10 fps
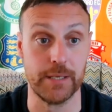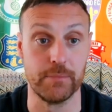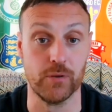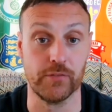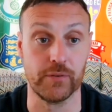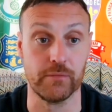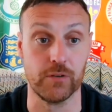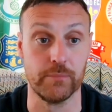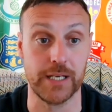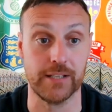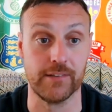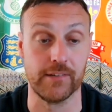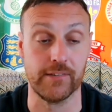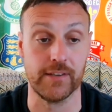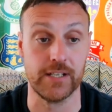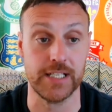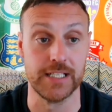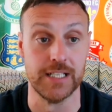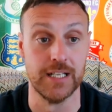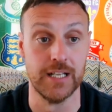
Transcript: big plus for them coming back into the side